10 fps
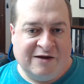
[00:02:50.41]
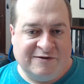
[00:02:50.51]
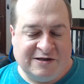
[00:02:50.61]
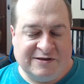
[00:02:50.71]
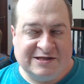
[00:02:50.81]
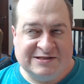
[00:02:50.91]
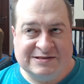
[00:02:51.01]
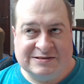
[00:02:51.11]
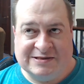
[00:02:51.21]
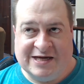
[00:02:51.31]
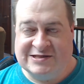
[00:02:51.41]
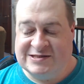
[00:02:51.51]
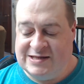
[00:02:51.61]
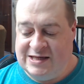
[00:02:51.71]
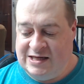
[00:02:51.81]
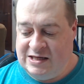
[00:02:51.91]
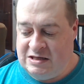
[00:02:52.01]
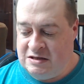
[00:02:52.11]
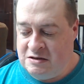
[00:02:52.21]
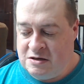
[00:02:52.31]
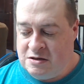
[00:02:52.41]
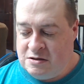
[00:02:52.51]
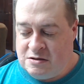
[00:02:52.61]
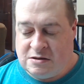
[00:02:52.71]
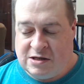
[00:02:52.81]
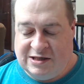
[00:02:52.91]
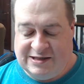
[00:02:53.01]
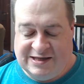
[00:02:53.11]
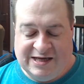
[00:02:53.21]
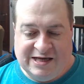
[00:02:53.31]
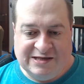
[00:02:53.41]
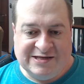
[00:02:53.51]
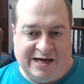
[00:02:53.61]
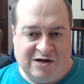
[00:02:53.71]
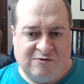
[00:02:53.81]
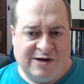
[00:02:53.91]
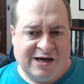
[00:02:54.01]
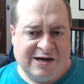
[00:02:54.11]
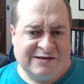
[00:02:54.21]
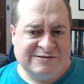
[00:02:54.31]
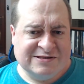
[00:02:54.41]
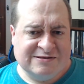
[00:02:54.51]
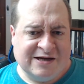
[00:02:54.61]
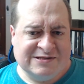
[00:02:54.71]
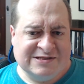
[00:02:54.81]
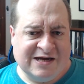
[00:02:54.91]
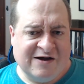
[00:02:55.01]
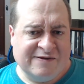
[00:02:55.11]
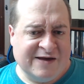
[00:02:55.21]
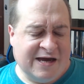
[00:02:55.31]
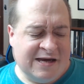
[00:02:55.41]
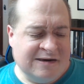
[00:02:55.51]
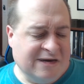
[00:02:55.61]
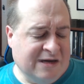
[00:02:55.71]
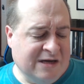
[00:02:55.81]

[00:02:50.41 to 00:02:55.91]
I think that's the kind of the key takeaway I'd say on that.